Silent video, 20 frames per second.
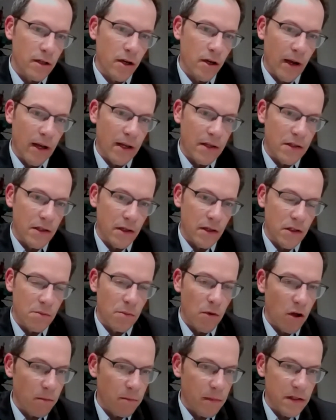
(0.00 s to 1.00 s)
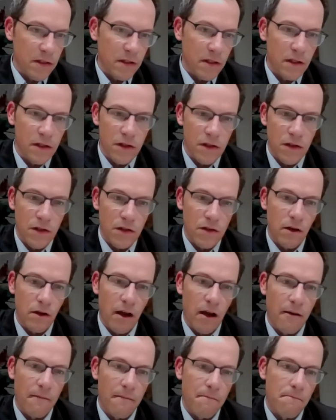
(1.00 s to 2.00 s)
as a small business,
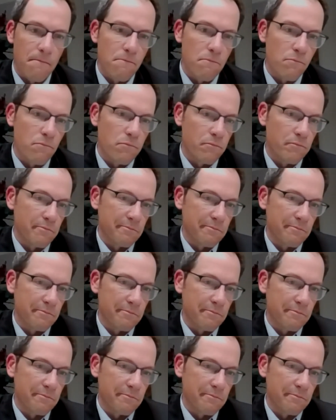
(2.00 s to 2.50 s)
I'm